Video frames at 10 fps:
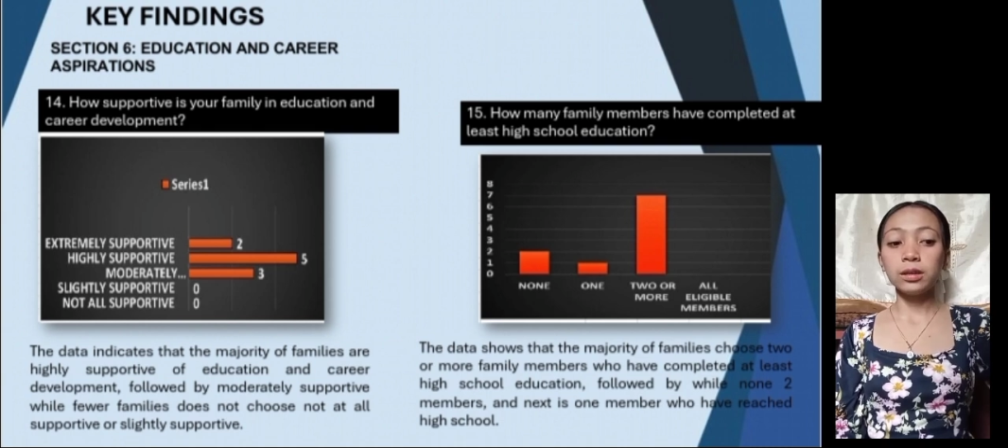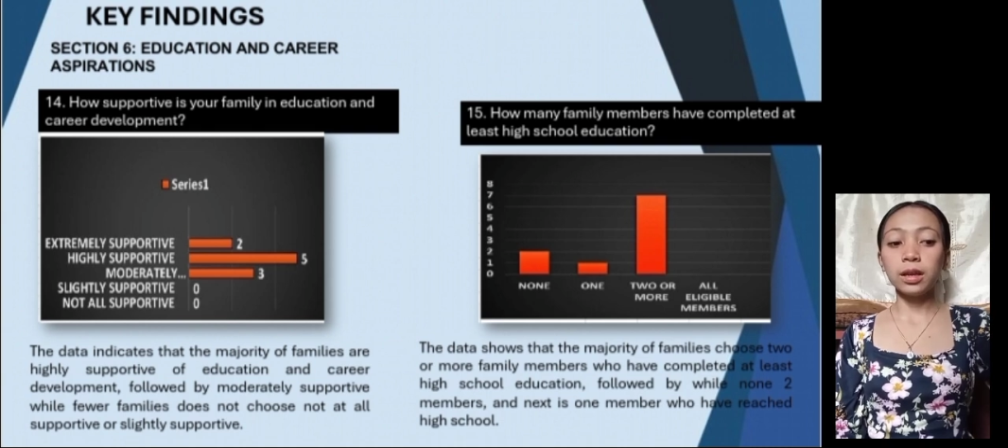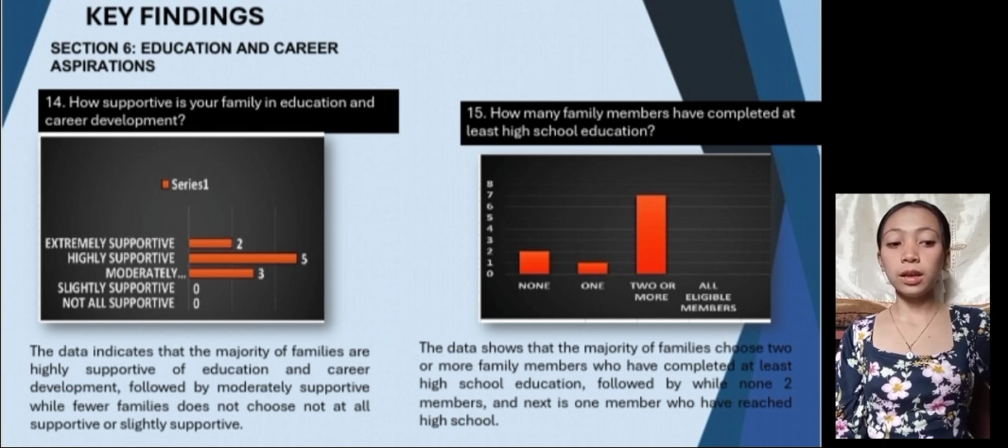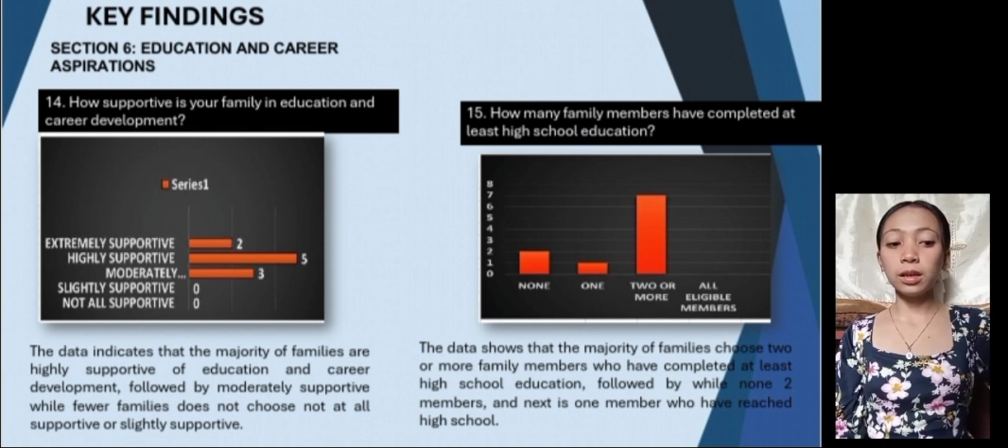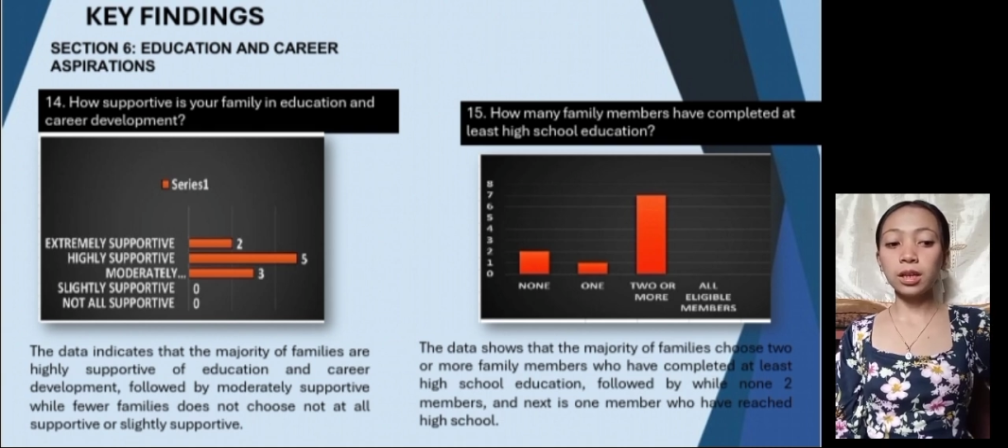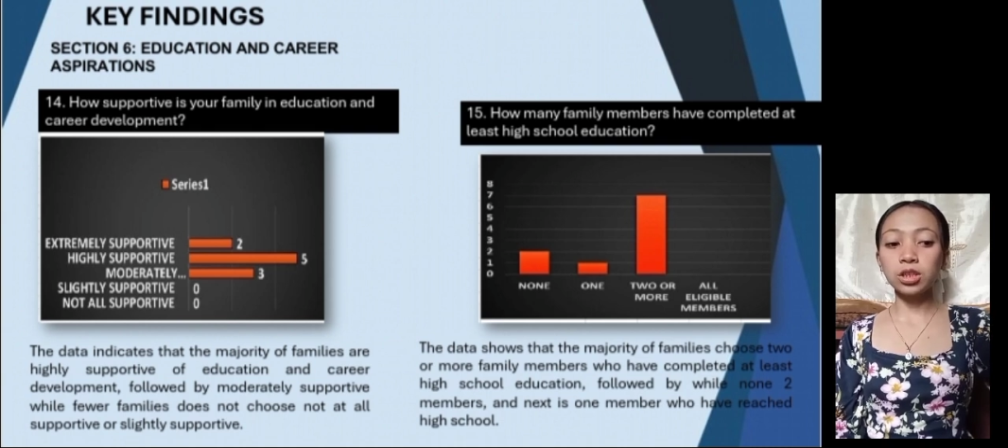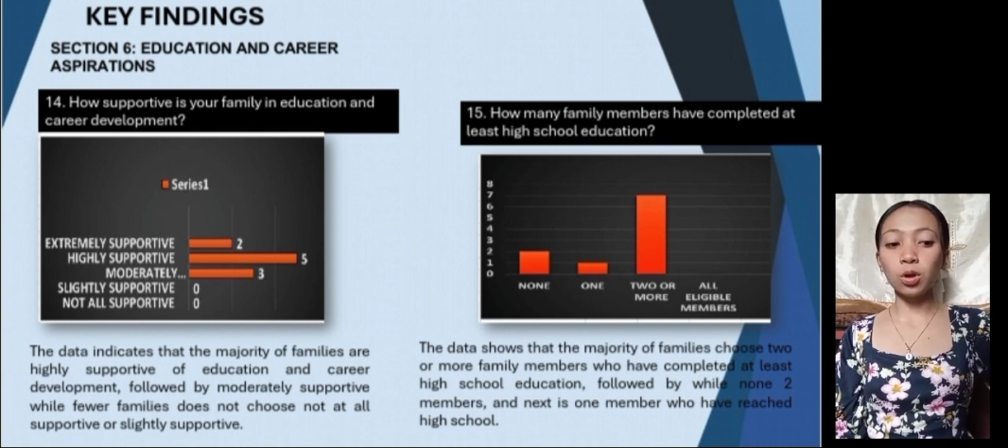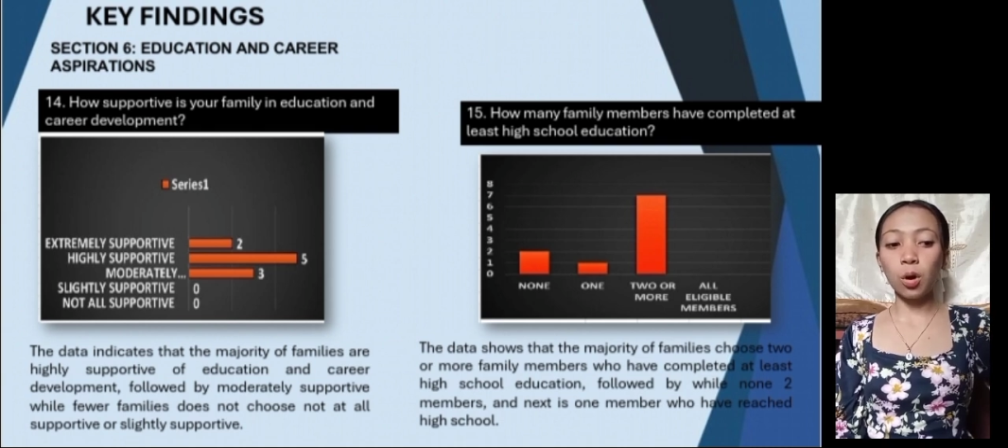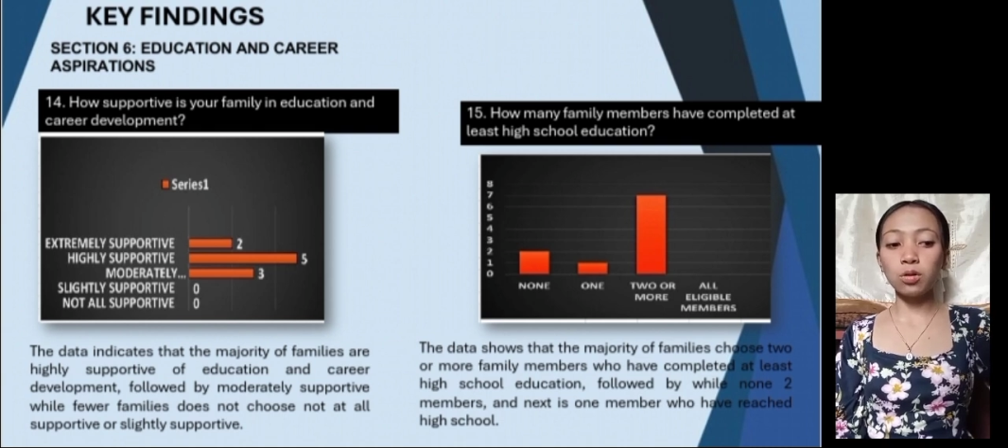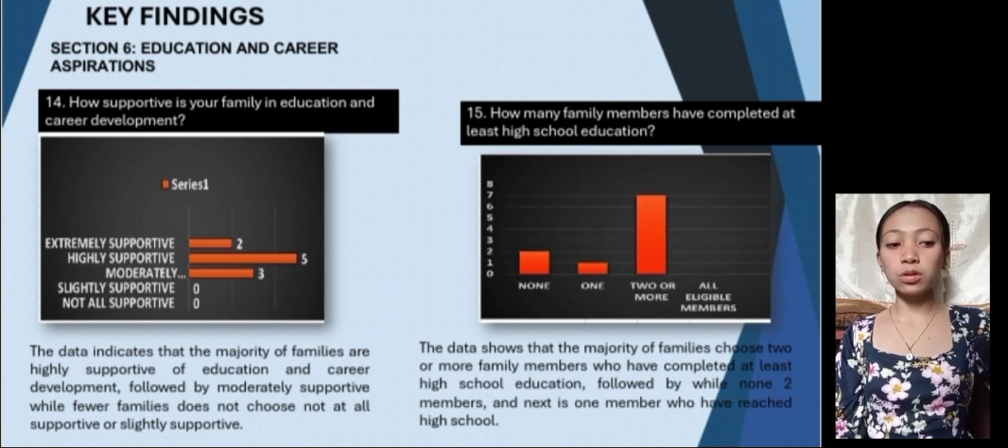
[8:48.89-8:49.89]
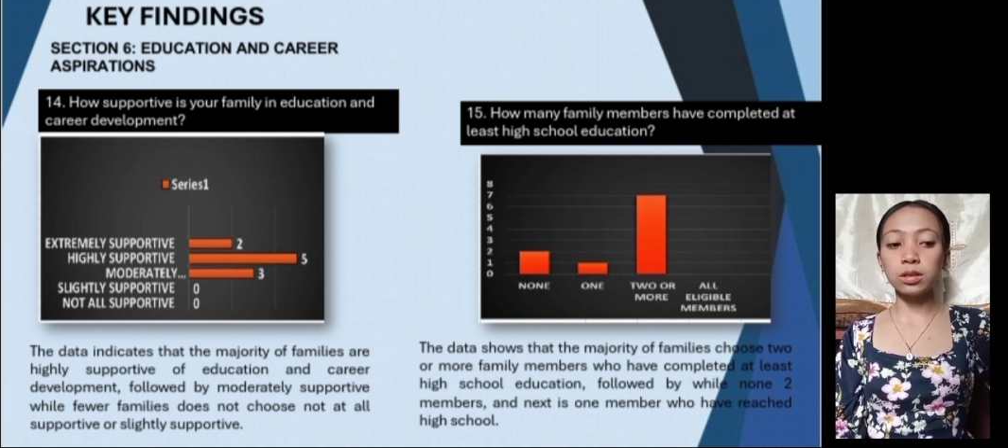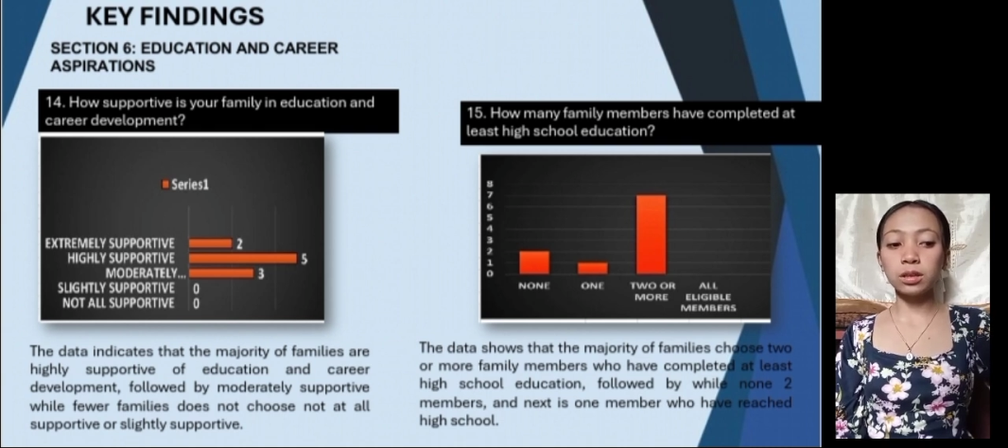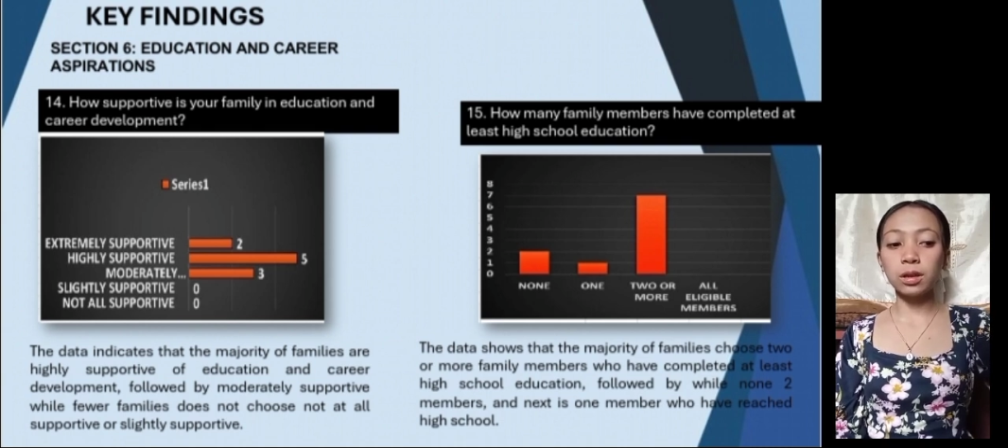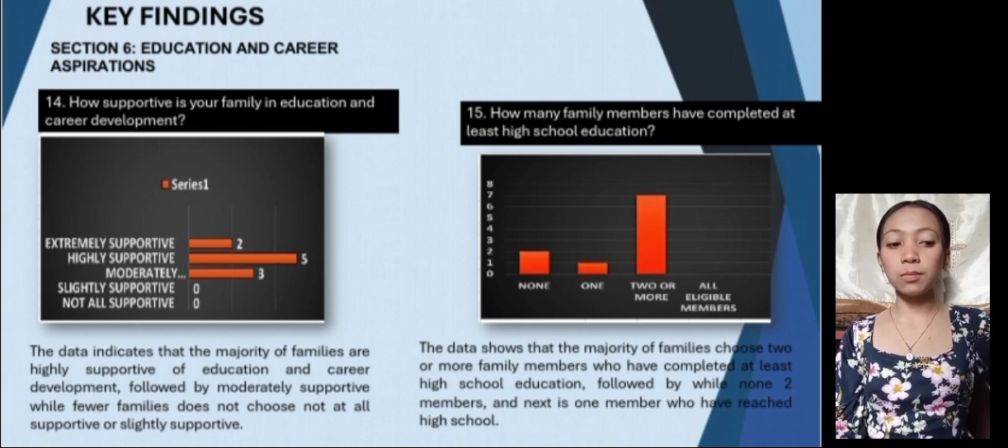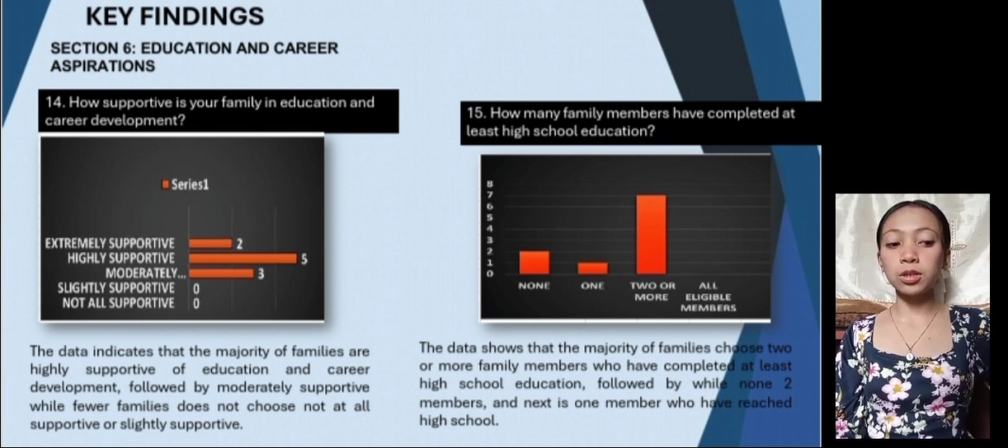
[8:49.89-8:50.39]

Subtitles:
the data shows that the